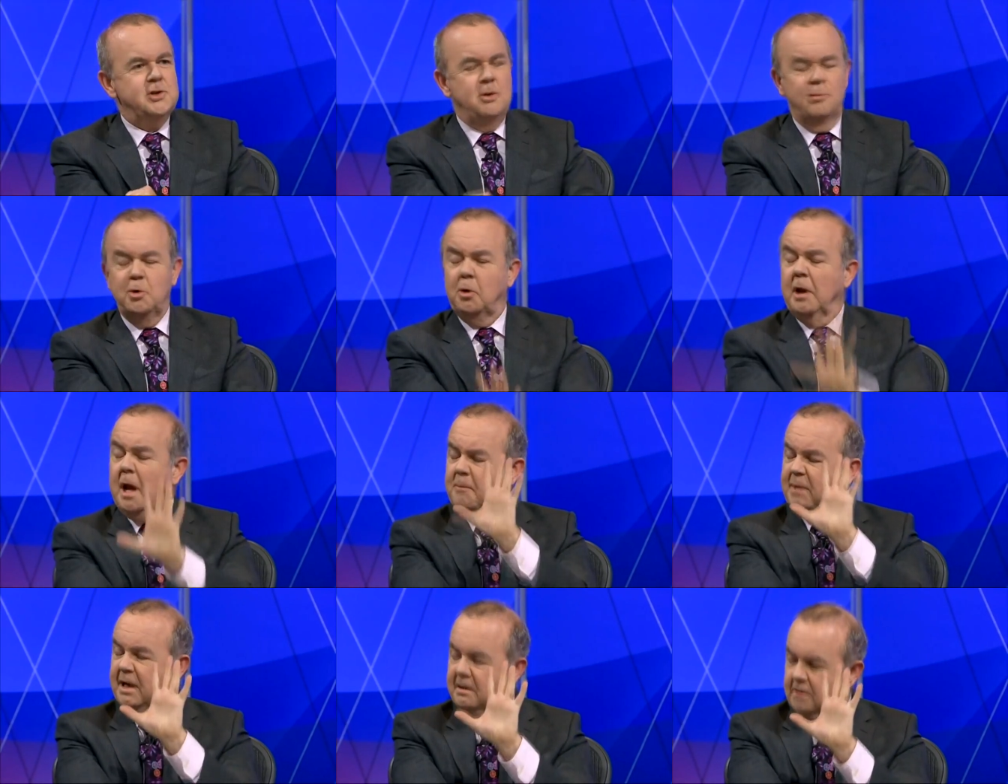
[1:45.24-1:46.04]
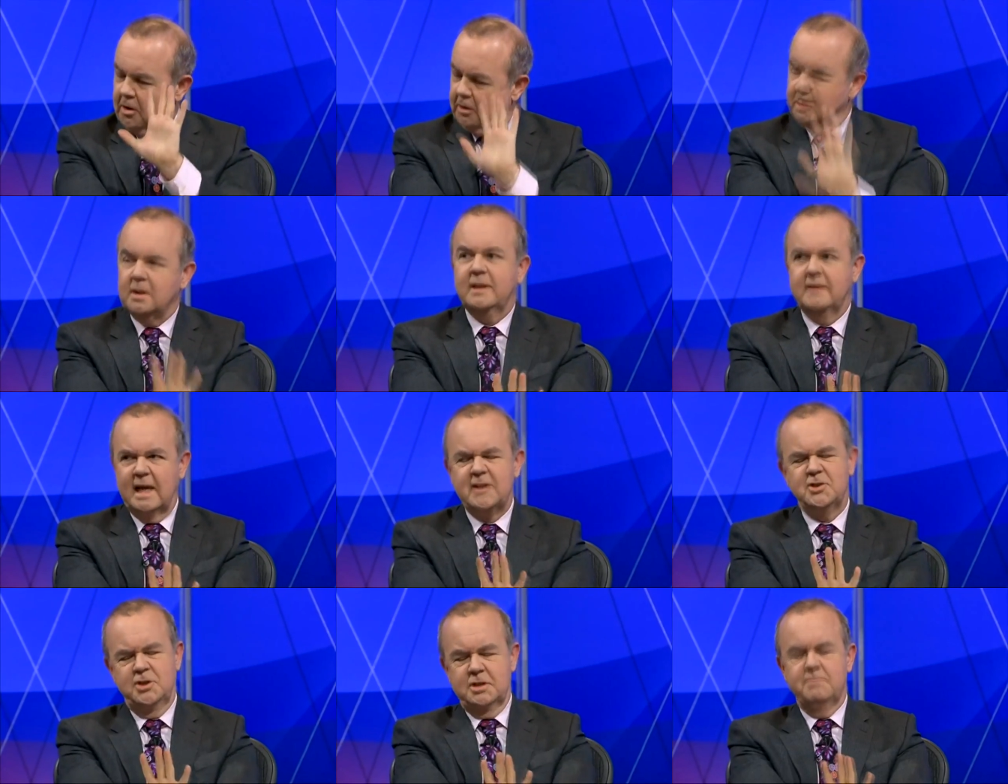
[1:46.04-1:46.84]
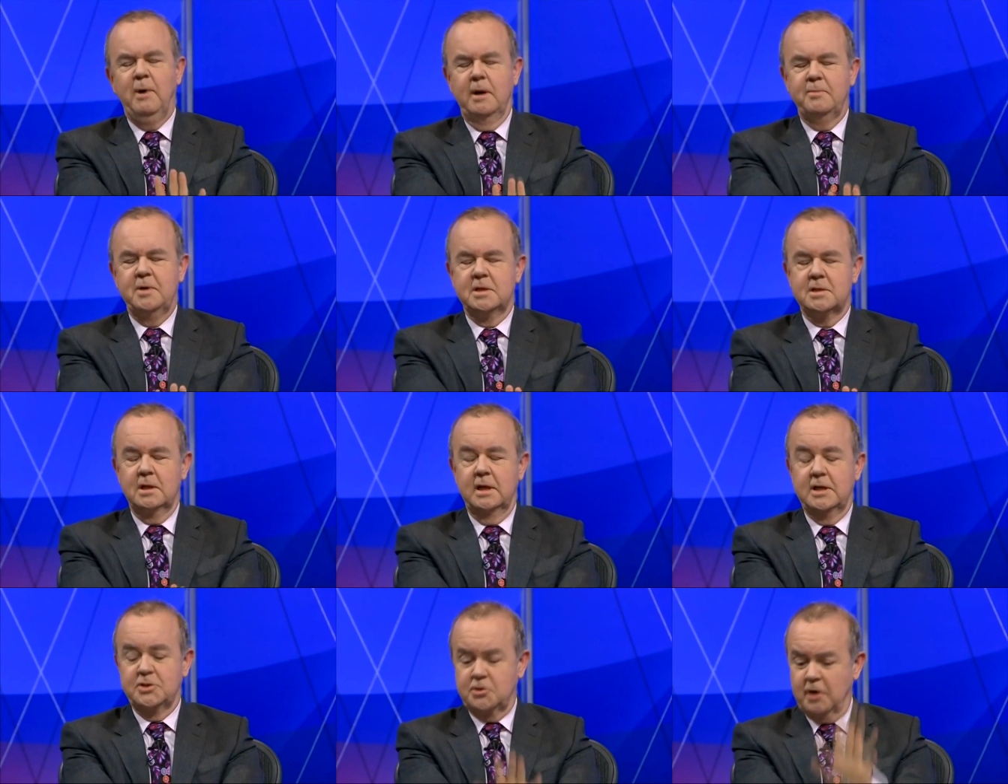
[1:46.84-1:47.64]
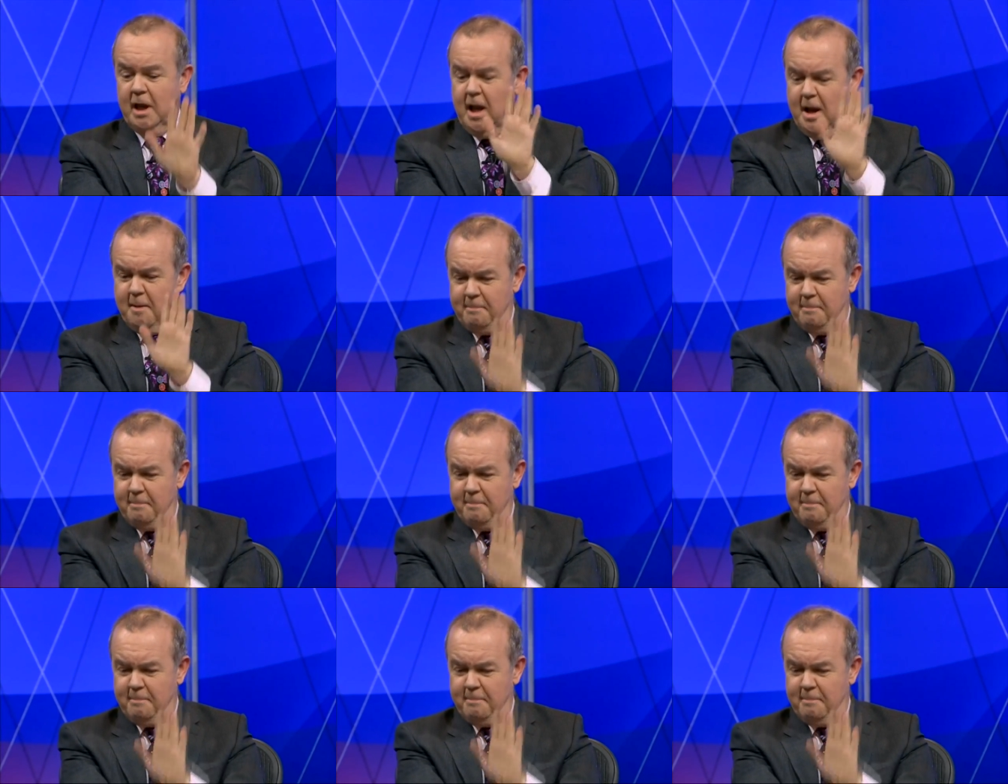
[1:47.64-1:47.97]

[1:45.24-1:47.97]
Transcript: to stop recording. But look, that's just my personal history.